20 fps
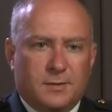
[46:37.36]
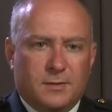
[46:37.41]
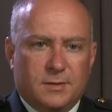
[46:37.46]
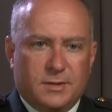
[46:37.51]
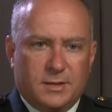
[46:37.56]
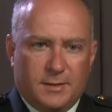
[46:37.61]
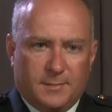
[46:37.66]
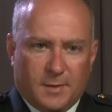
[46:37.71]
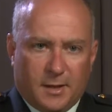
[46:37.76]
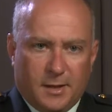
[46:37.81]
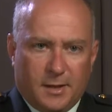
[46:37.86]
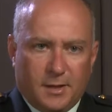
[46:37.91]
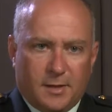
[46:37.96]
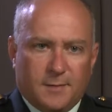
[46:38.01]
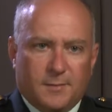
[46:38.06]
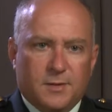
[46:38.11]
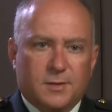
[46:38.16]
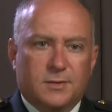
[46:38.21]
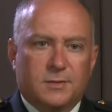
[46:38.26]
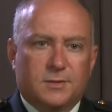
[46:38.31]
demining
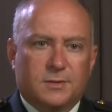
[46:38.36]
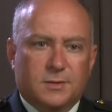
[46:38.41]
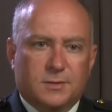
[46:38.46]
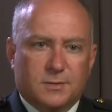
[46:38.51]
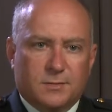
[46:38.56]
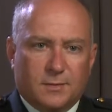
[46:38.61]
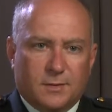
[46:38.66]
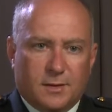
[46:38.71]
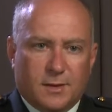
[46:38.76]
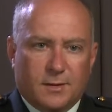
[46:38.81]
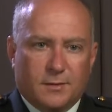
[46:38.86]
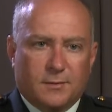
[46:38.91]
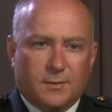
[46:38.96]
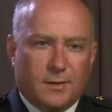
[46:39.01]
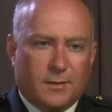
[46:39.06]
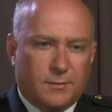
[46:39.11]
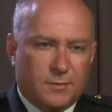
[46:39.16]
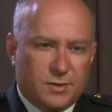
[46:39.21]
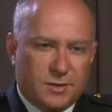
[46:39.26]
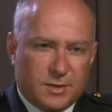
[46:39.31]
commissions,
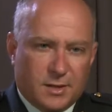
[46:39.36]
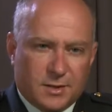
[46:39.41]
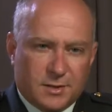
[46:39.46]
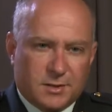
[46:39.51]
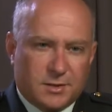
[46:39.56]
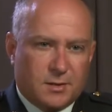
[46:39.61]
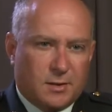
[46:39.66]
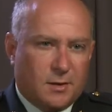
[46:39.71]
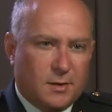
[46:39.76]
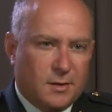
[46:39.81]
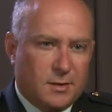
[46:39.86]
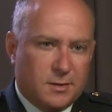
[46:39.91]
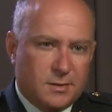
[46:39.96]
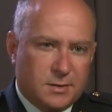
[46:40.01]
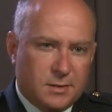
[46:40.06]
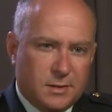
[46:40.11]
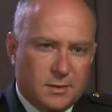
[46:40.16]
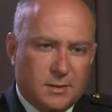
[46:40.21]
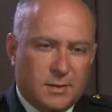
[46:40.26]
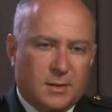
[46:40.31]
they were just starting
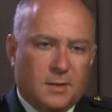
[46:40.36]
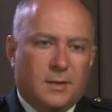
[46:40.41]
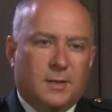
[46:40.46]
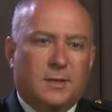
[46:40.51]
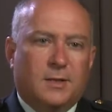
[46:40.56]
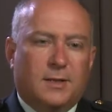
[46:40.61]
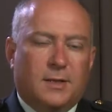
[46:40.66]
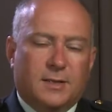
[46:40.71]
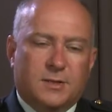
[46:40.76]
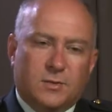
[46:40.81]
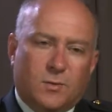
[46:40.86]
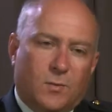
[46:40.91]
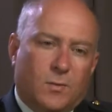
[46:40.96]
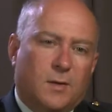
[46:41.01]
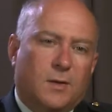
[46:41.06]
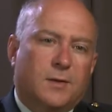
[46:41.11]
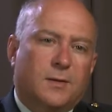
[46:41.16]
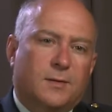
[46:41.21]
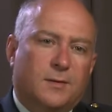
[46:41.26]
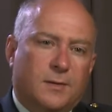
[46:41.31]
to get to
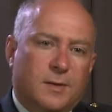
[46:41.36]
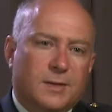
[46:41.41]
work,